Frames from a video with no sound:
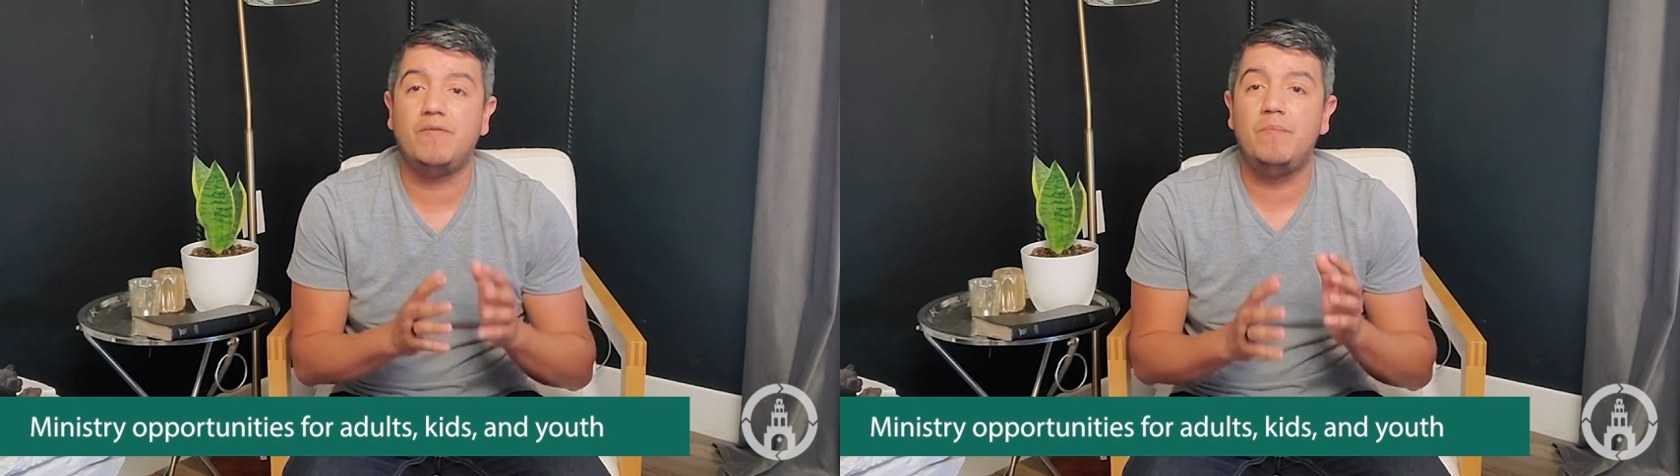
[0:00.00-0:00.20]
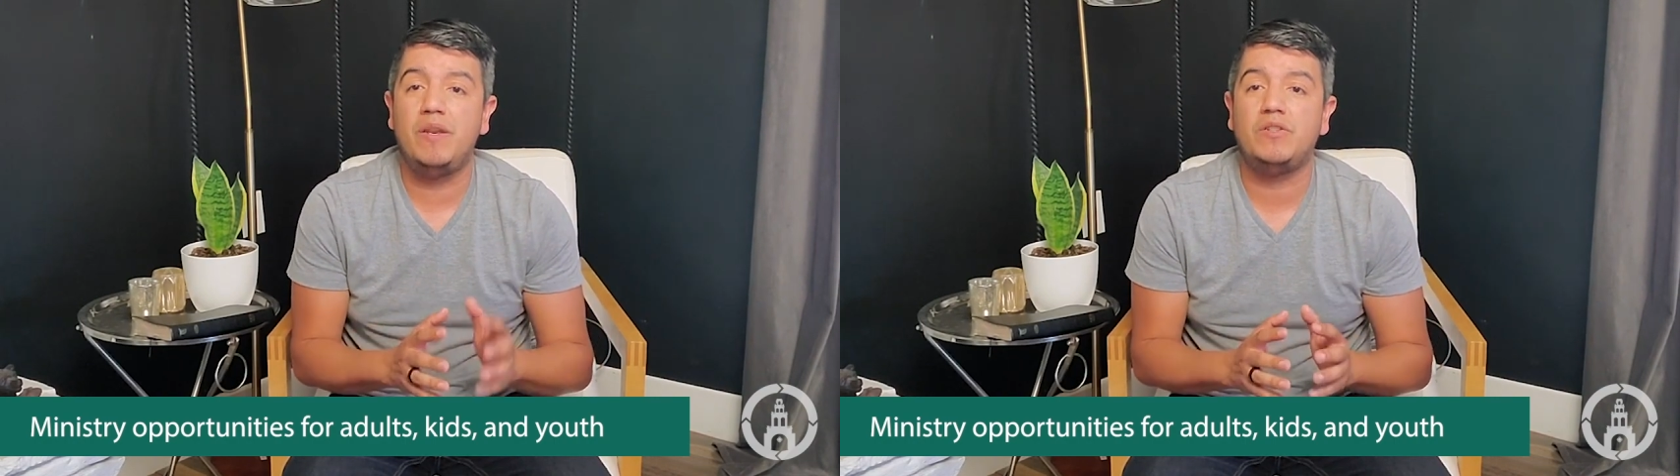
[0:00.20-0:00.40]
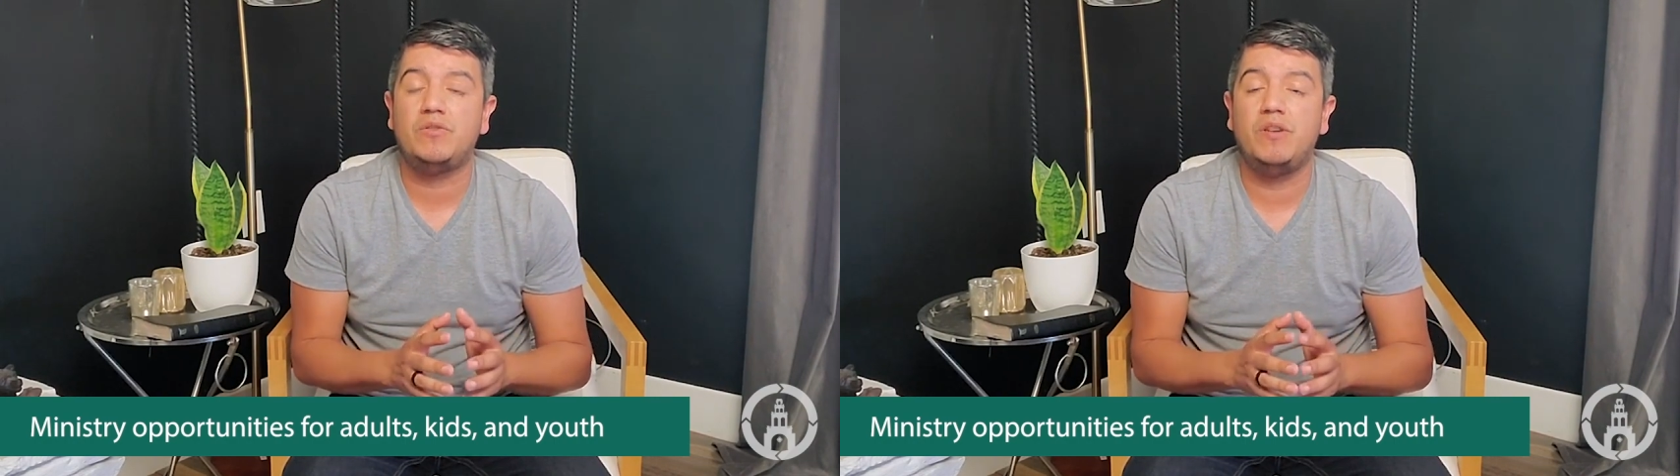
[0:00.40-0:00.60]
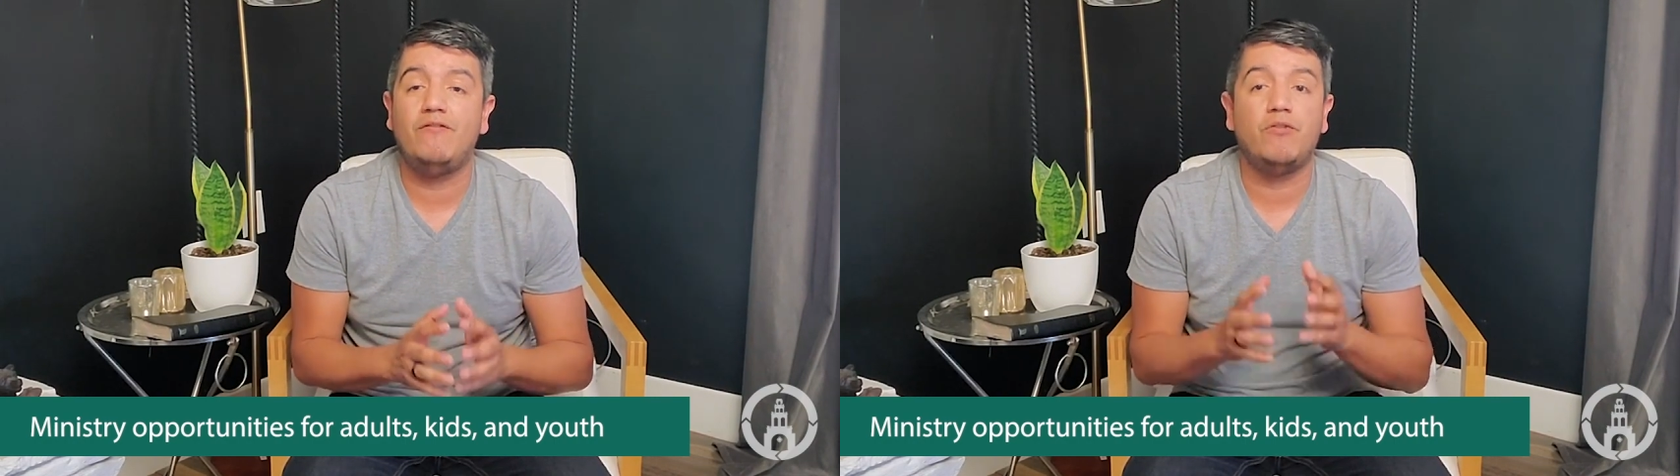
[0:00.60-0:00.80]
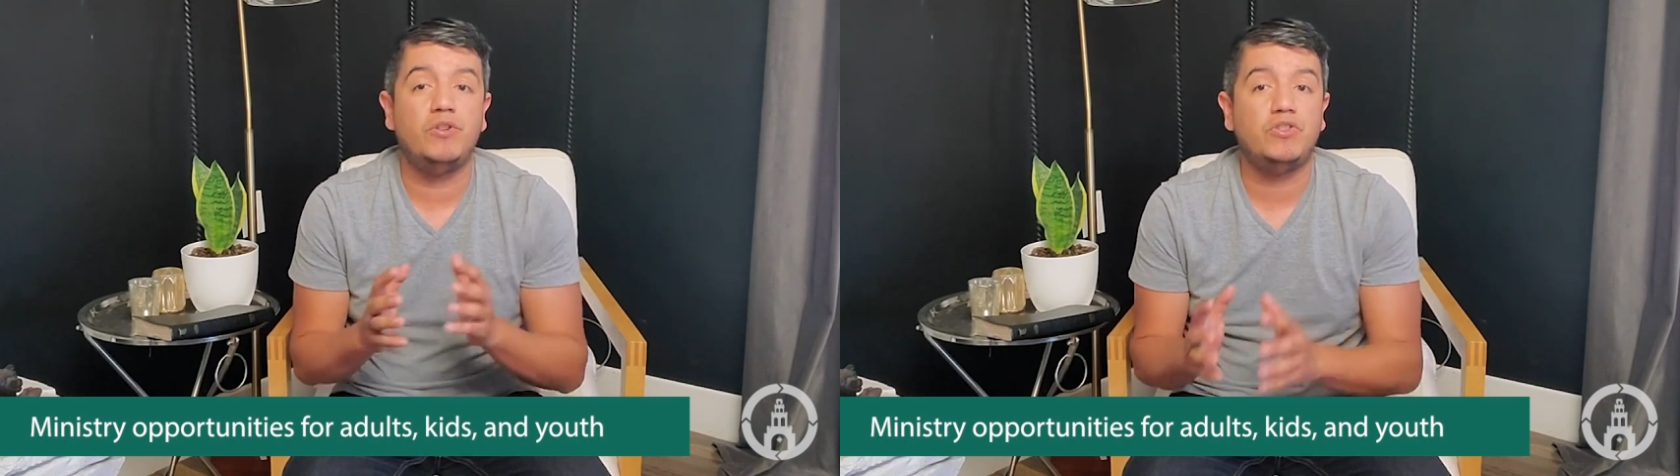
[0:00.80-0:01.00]
of ministry
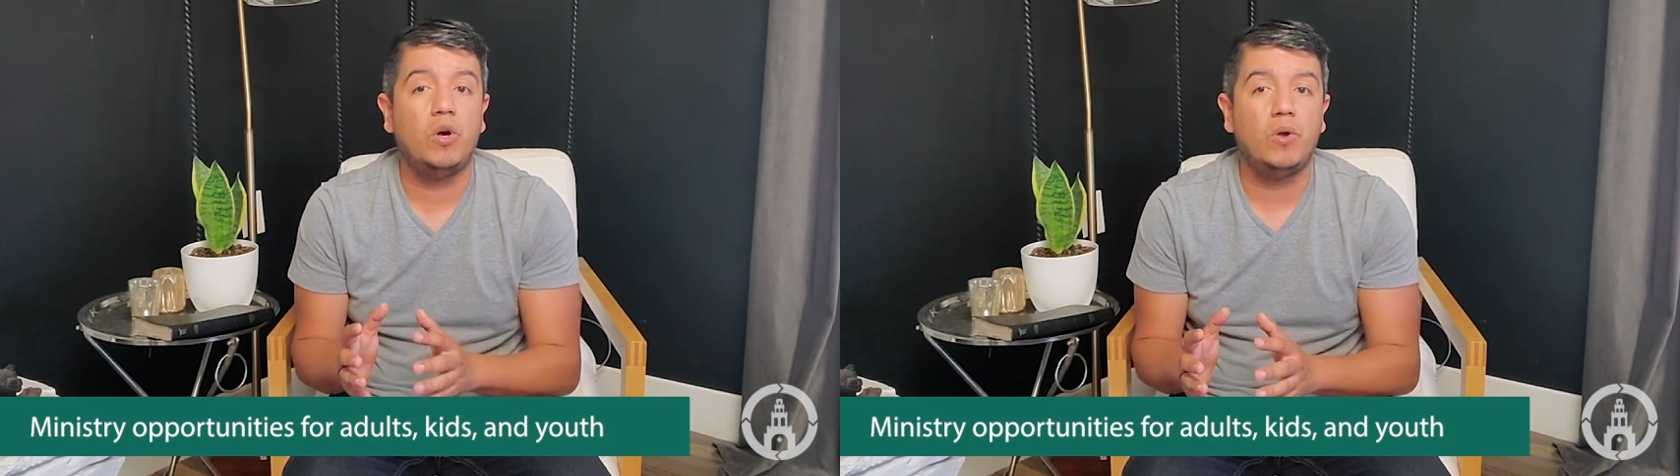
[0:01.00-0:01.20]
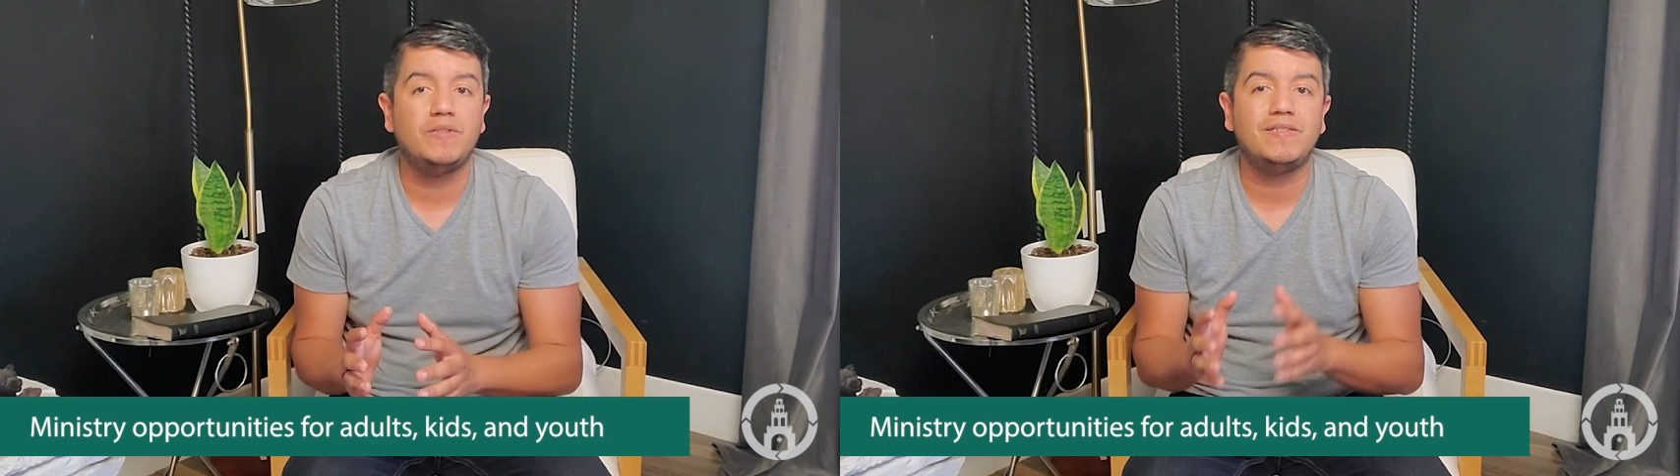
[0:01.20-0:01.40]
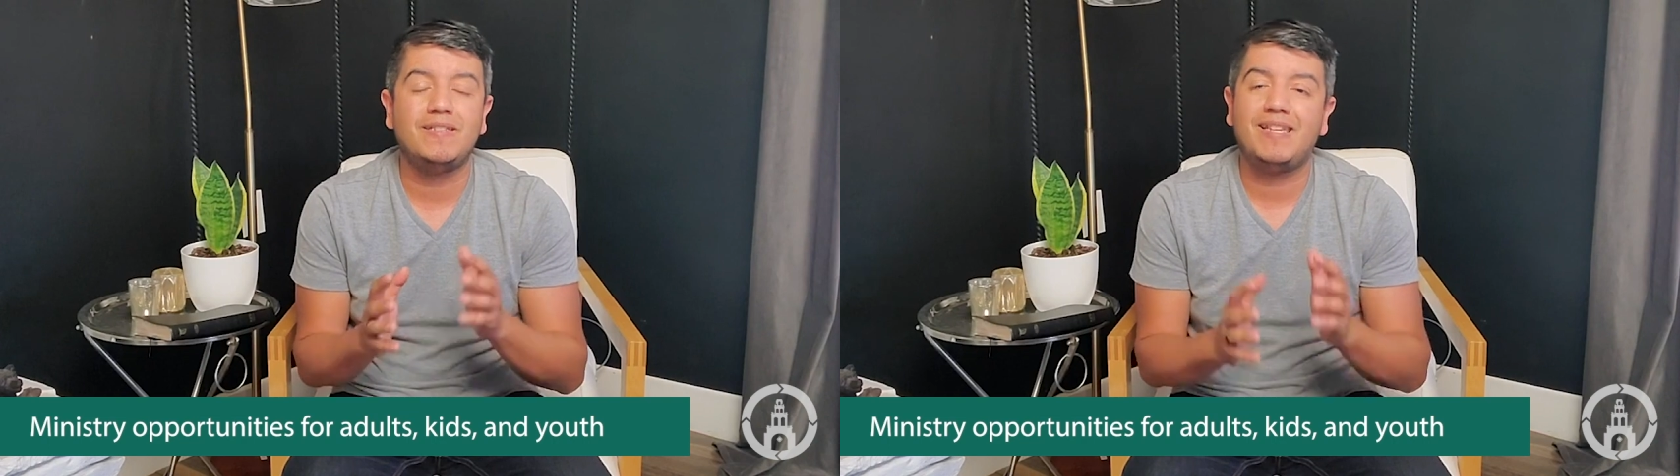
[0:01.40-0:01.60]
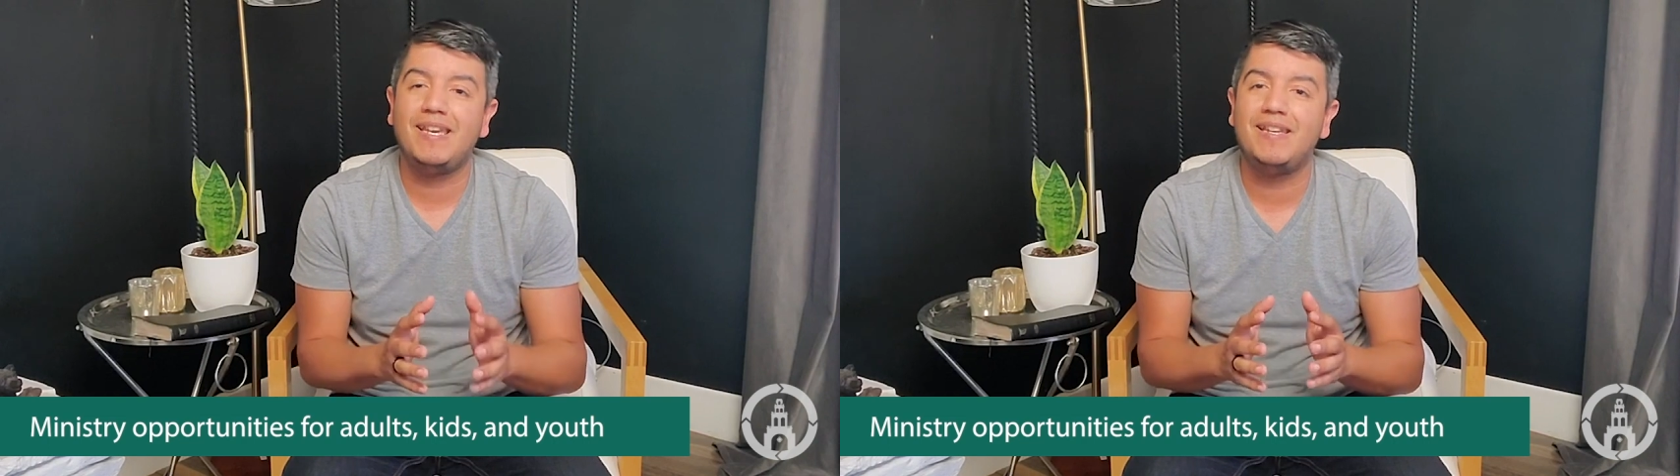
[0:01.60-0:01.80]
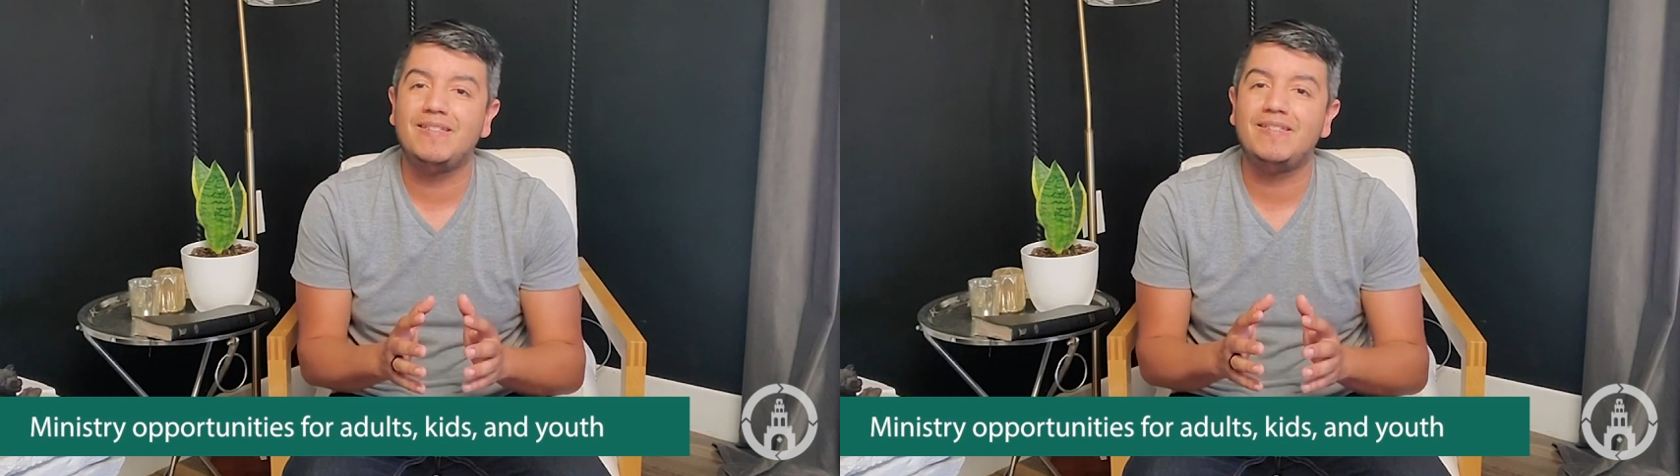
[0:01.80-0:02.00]
for adults,
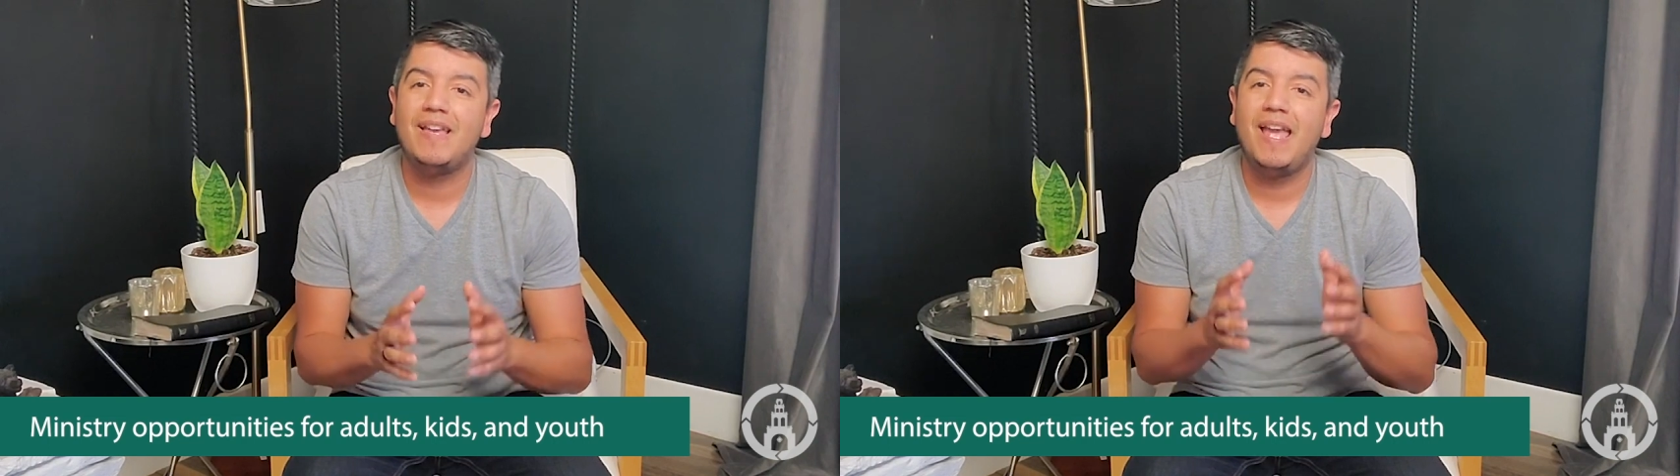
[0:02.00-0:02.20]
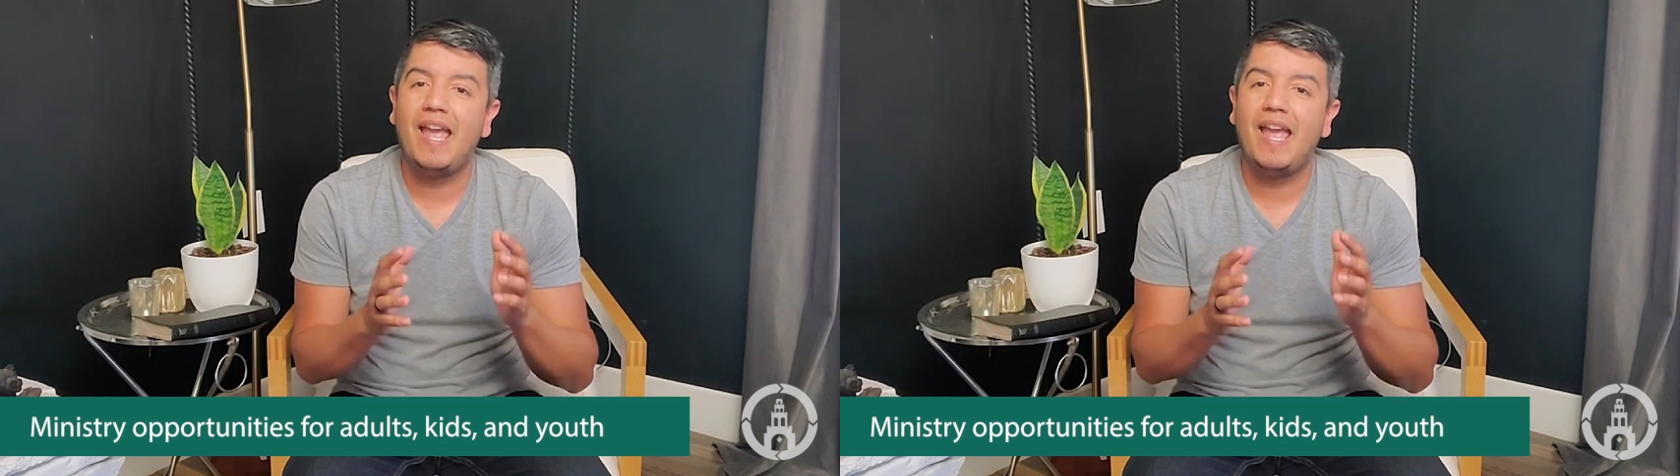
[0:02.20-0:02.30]
kids,